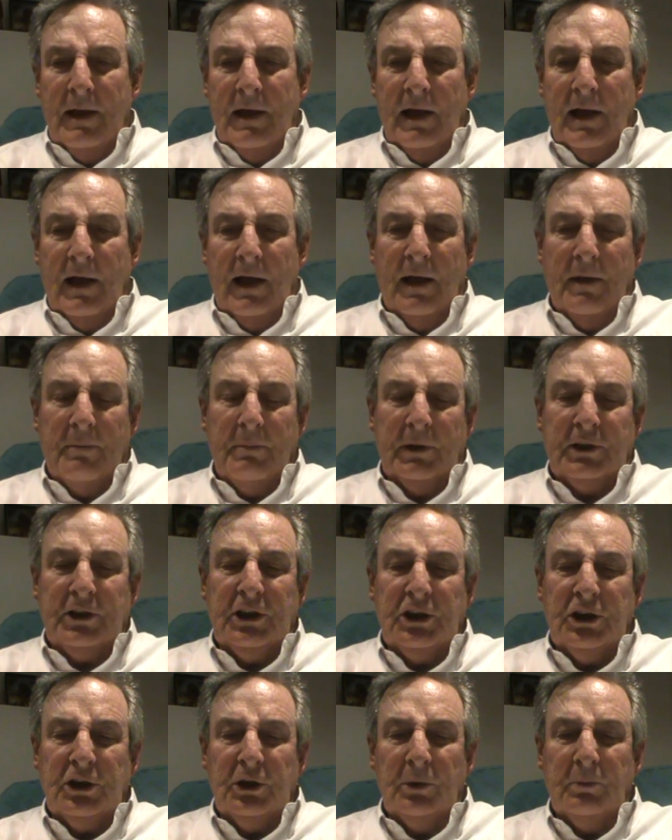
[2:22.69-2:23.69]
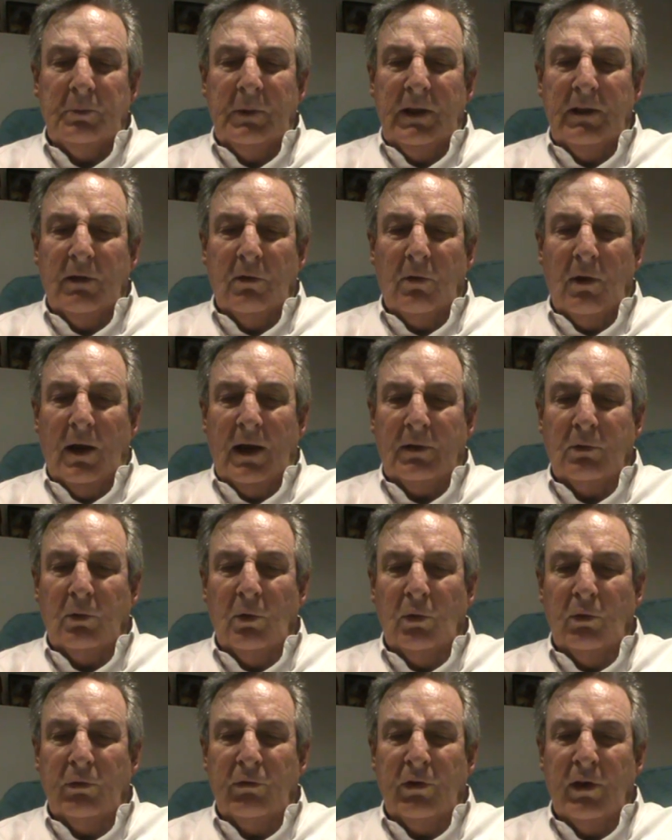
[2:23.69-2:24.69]
but she should be the right
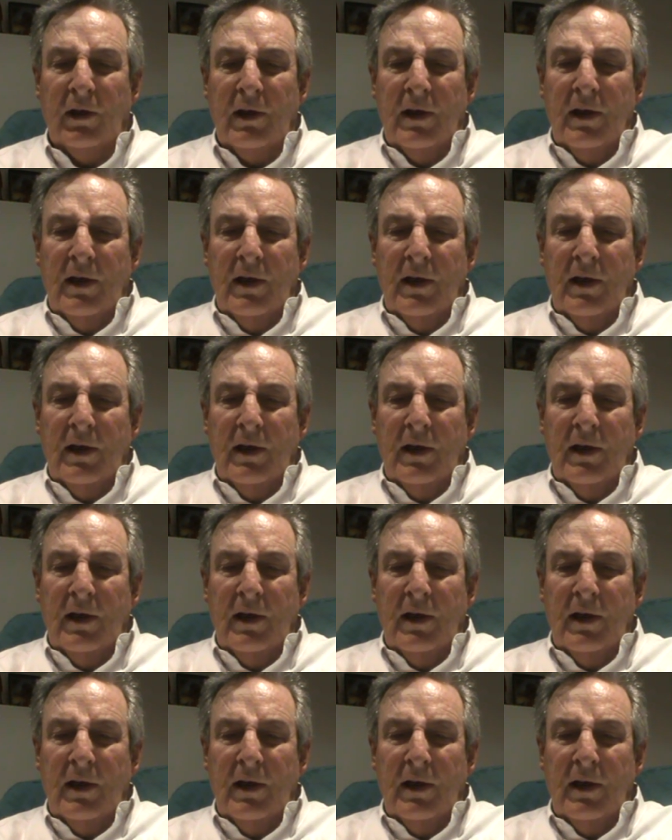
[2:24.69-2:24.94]
horse.